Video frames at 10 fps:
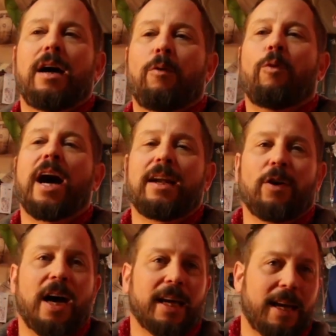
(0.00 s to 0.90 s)
why
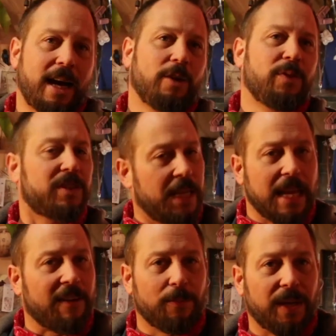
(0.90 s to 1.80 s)
don't I get hired for this?
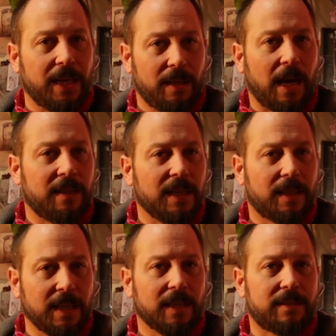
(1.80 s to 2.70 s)
And everybody, I
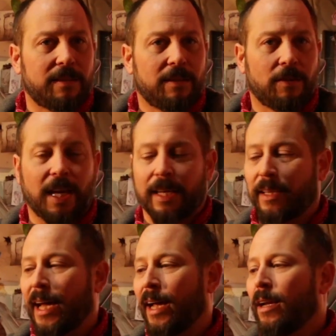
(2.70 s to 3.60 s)
think, thinks like
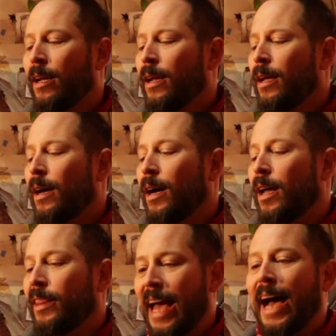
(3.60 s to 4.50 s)
that.
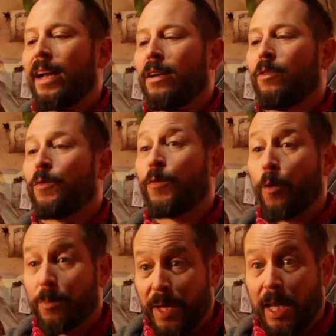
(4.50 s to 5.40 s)
That,
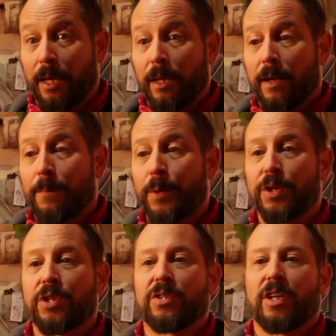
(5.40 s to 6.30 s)
for me,
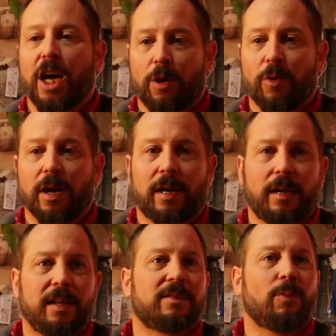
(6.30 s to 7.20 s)
pushes the artwork,
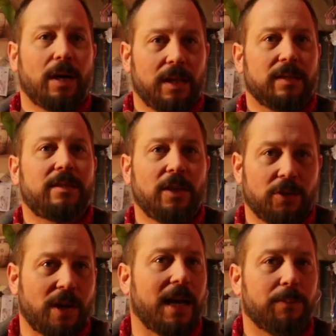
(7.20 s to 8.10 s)
as well as, you
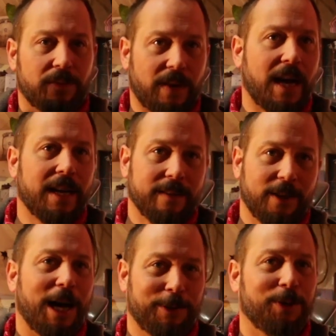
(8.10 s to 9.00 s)
know, trying to provide,
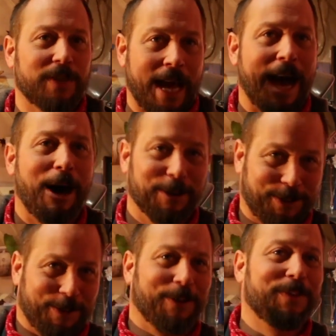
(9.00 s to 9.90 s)
not lose a
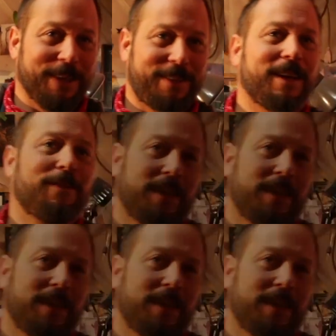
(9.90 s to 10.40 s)
house or stuff